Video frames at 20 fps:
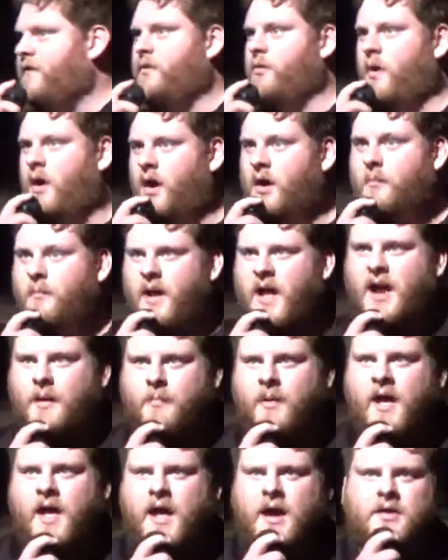to our
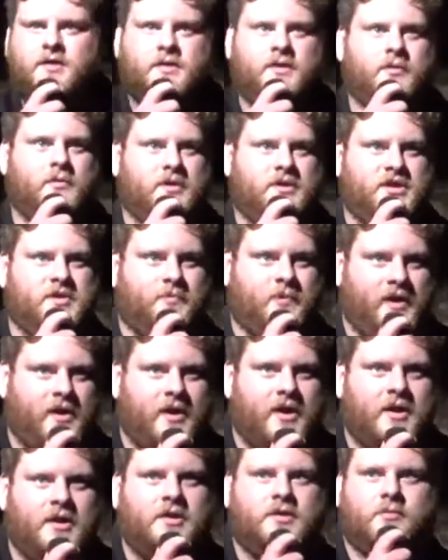backpacks to
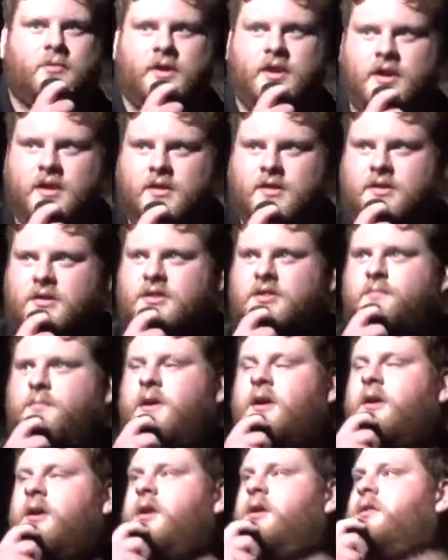experience what he's
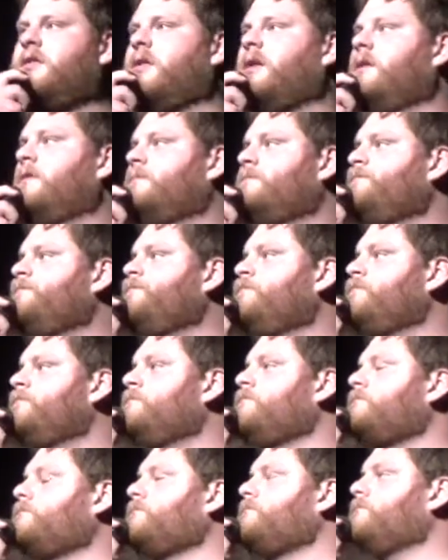experiencing?
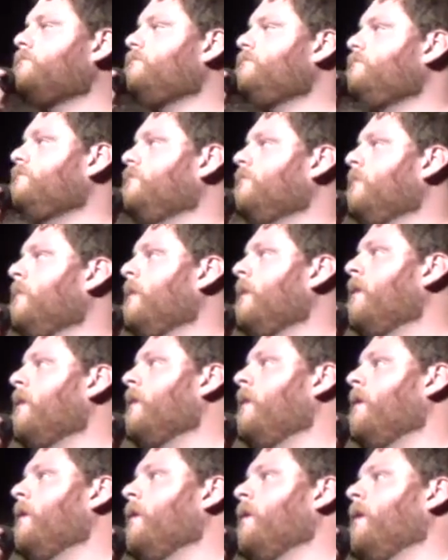
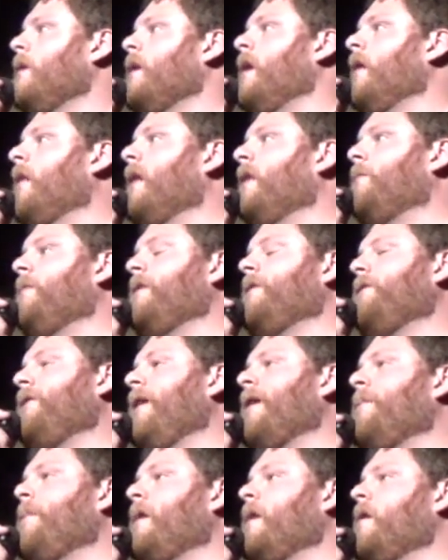I like being
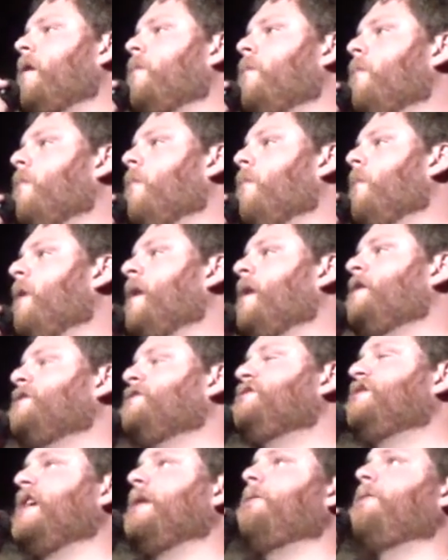fat, man. My in
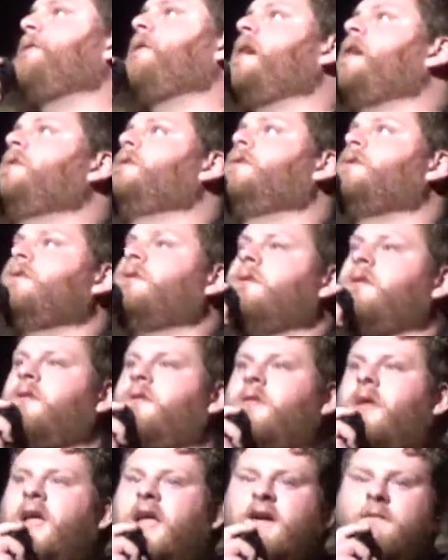shape friends,
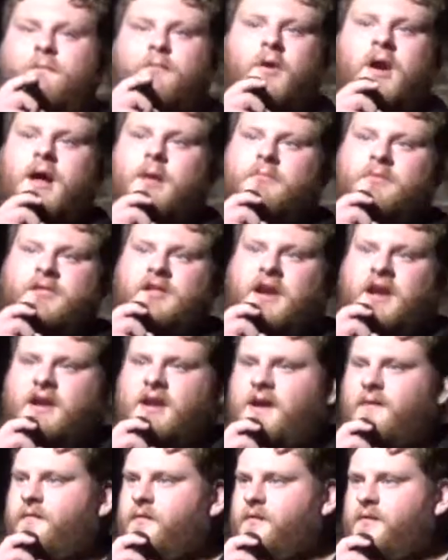they have problems that I
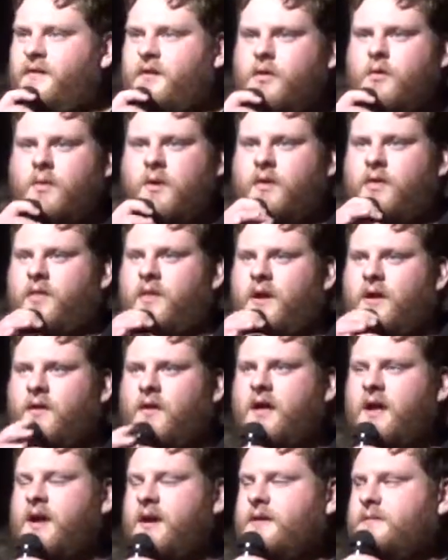never deal with. They're
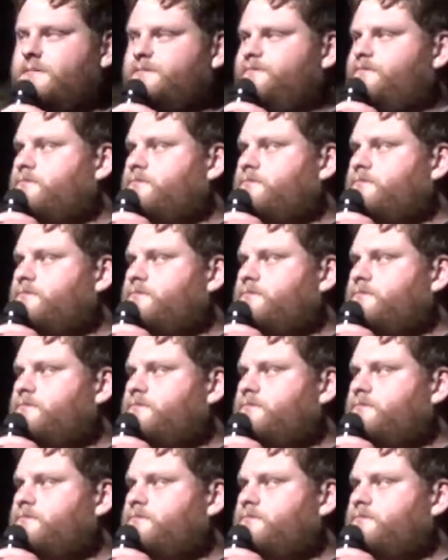like